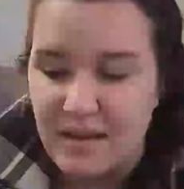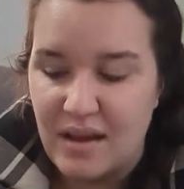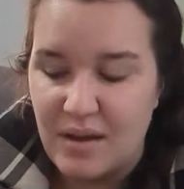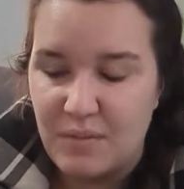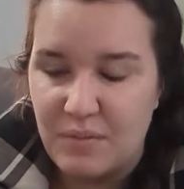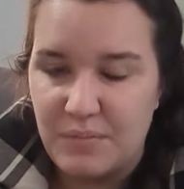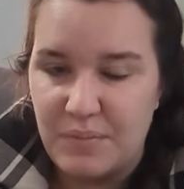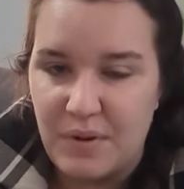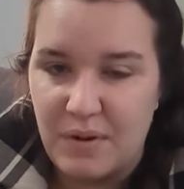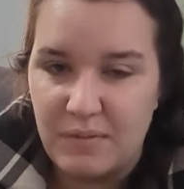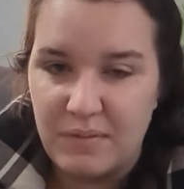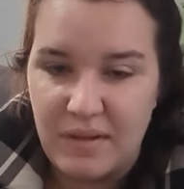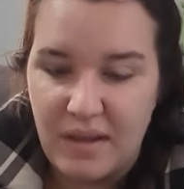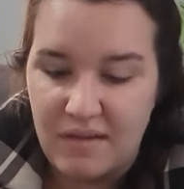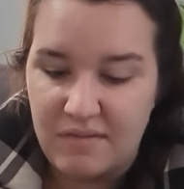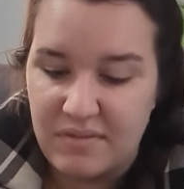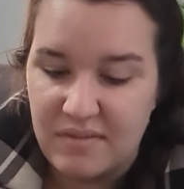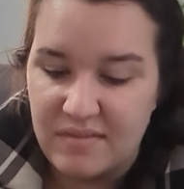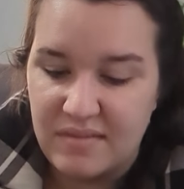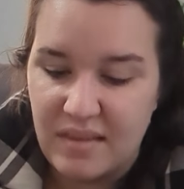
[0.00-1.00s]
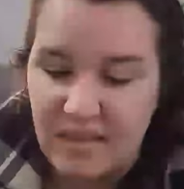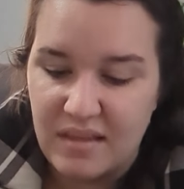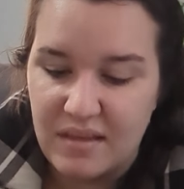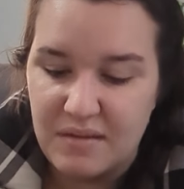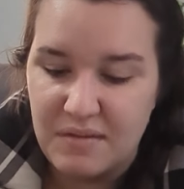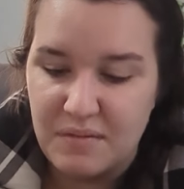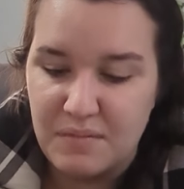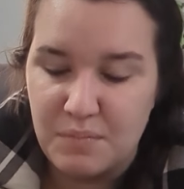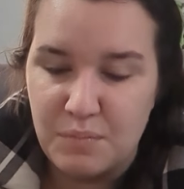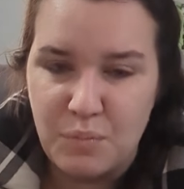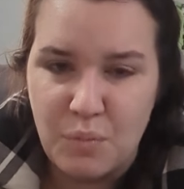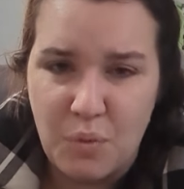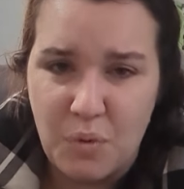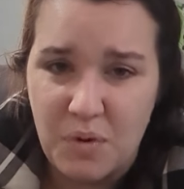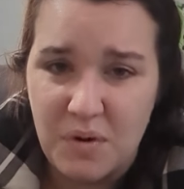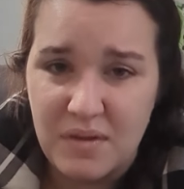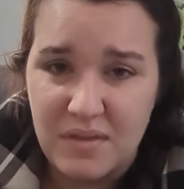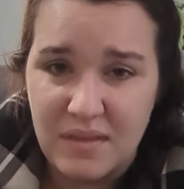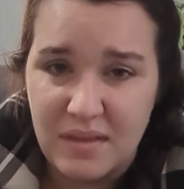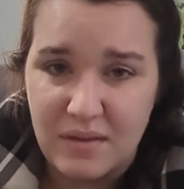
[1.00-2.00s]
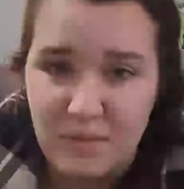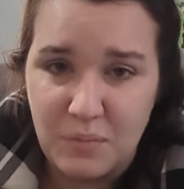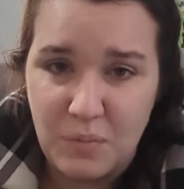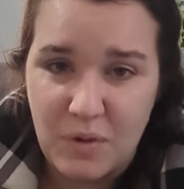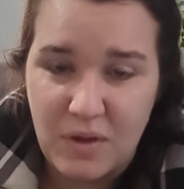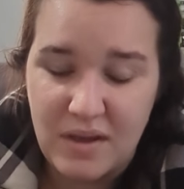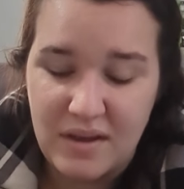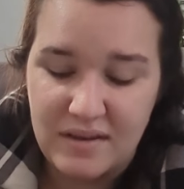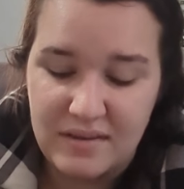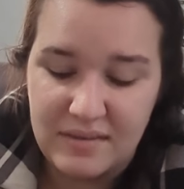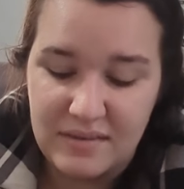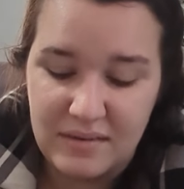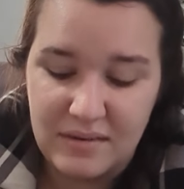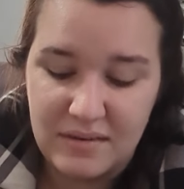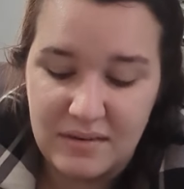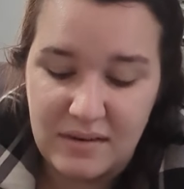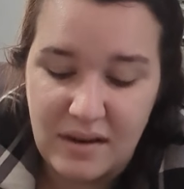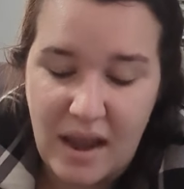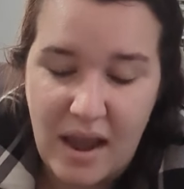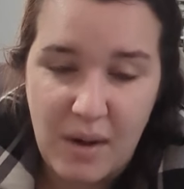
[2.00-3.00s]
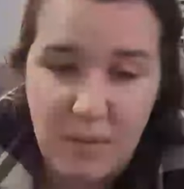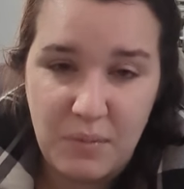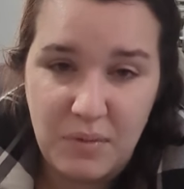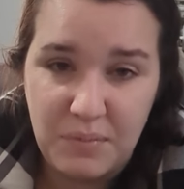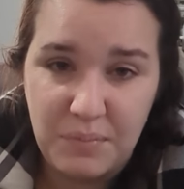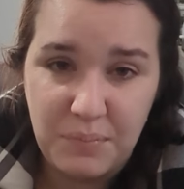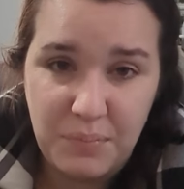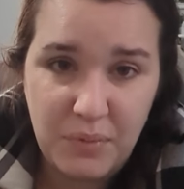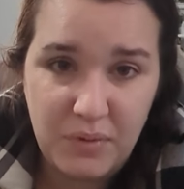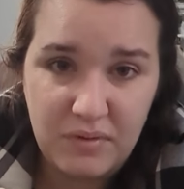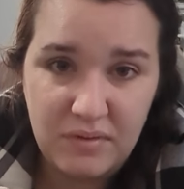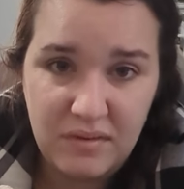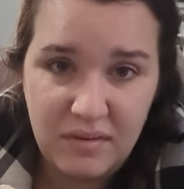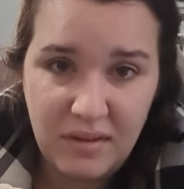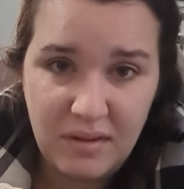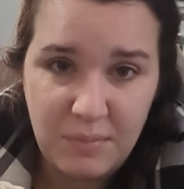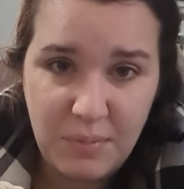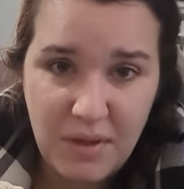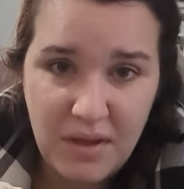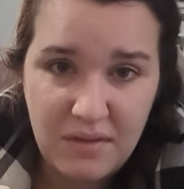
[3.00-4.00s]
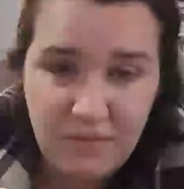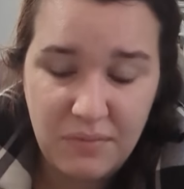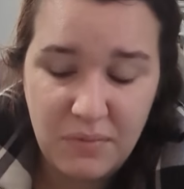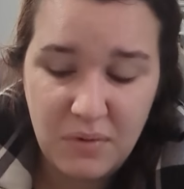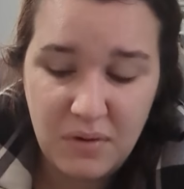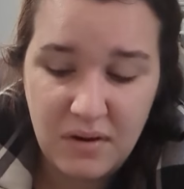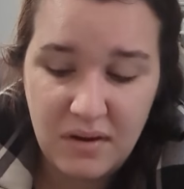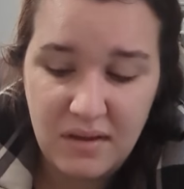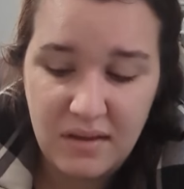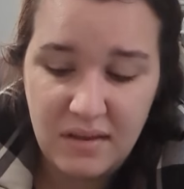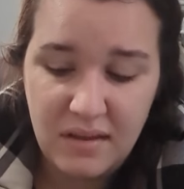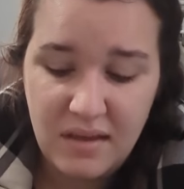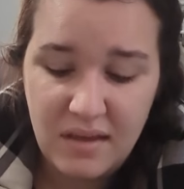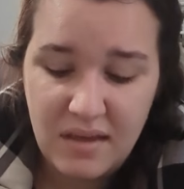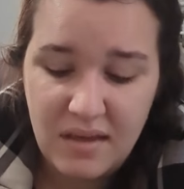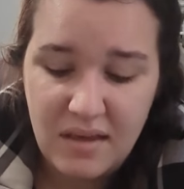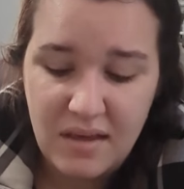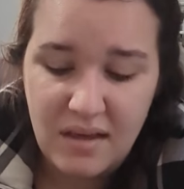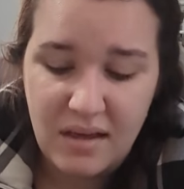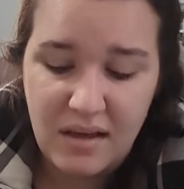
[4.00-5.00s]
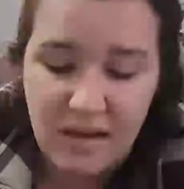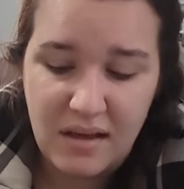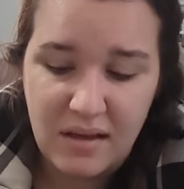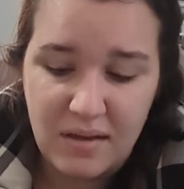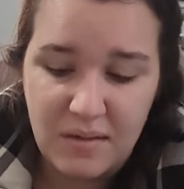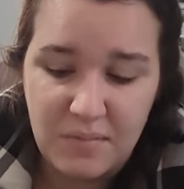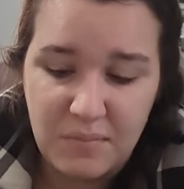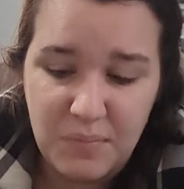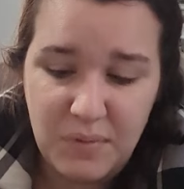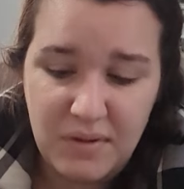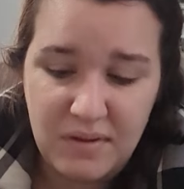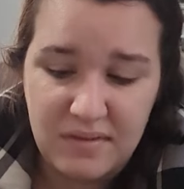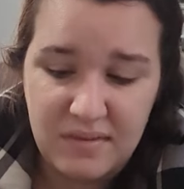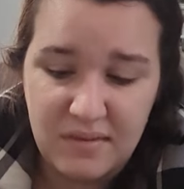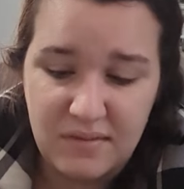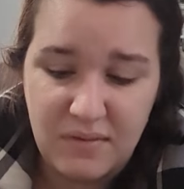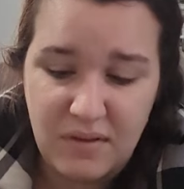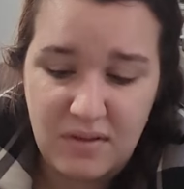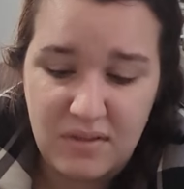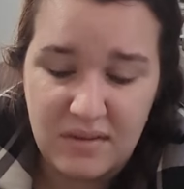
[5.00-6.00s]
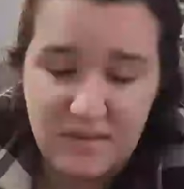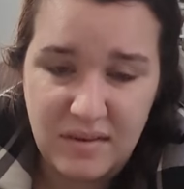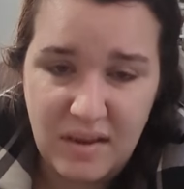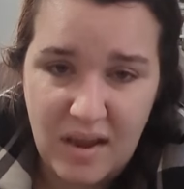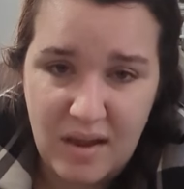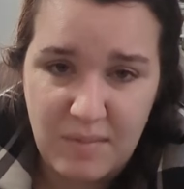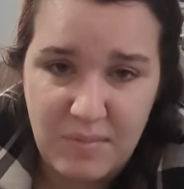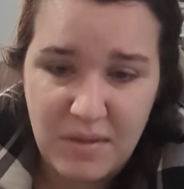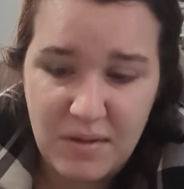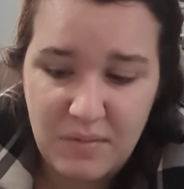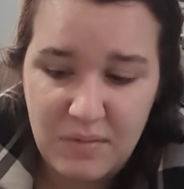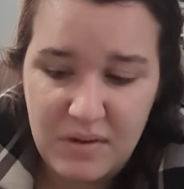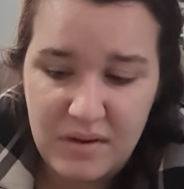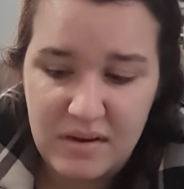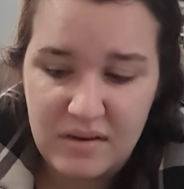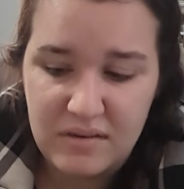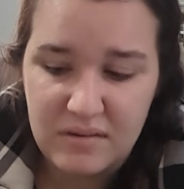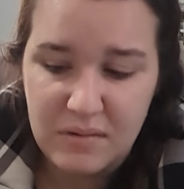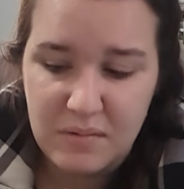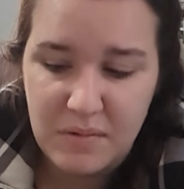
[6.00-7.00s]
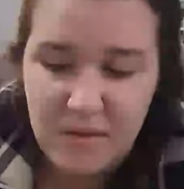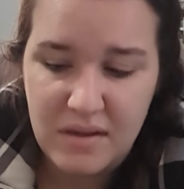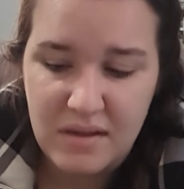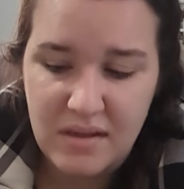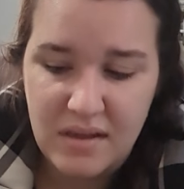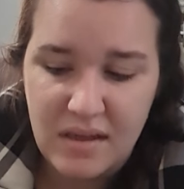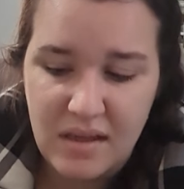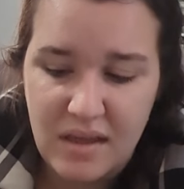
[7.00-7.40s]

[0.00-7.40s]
I would probably have to sell it more than what I would personally pay for it, because of all the time that went into it.